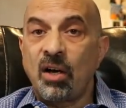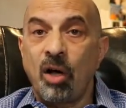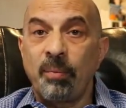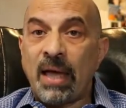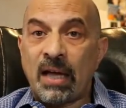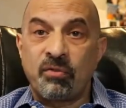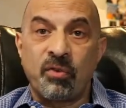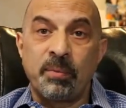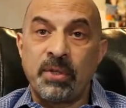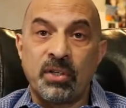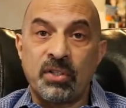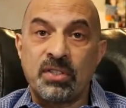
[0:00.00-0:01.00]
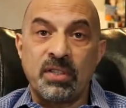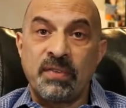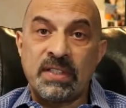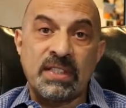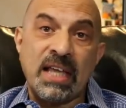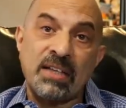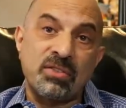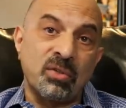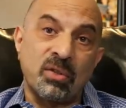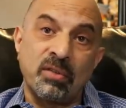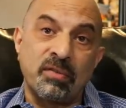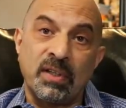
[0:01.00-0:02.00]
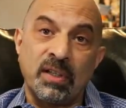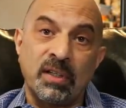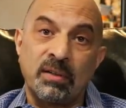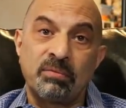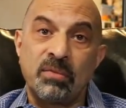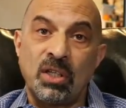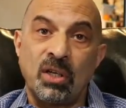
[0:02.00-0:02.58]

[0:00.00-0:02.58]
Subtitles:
call back from a nurse if it's that sort of a,